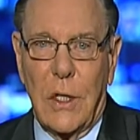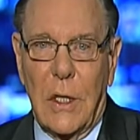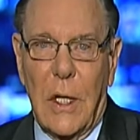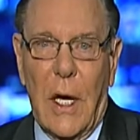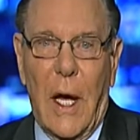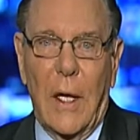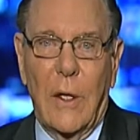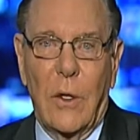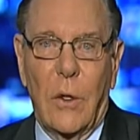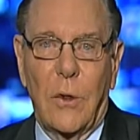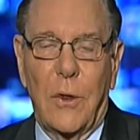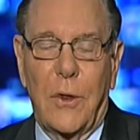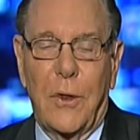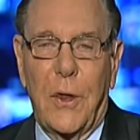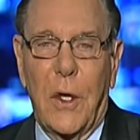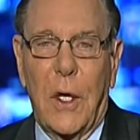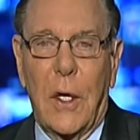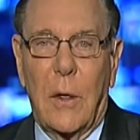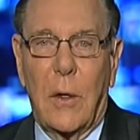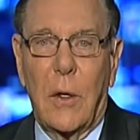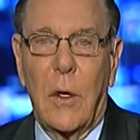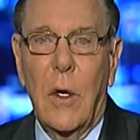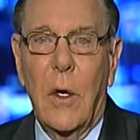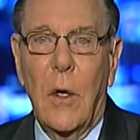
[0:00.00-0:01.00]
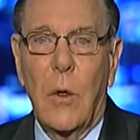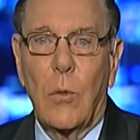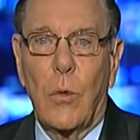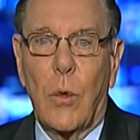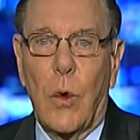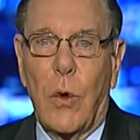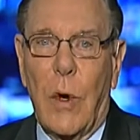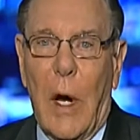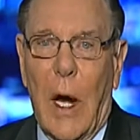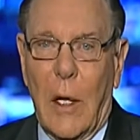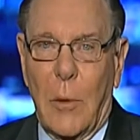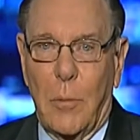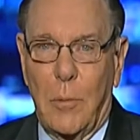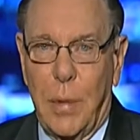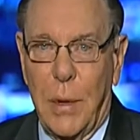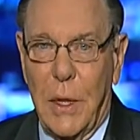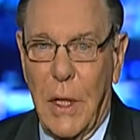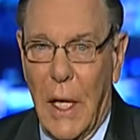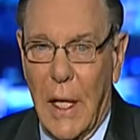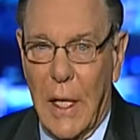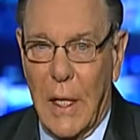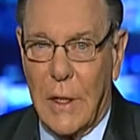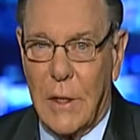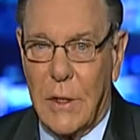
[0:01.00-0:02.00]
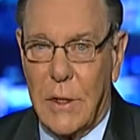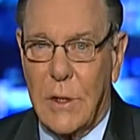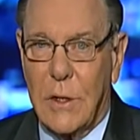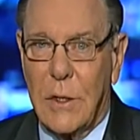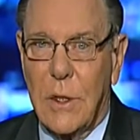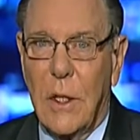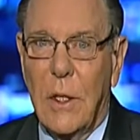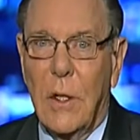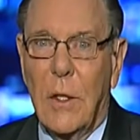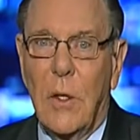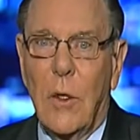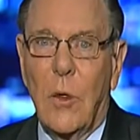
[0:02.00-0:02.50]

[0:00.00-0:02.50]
And I don't think we're at a place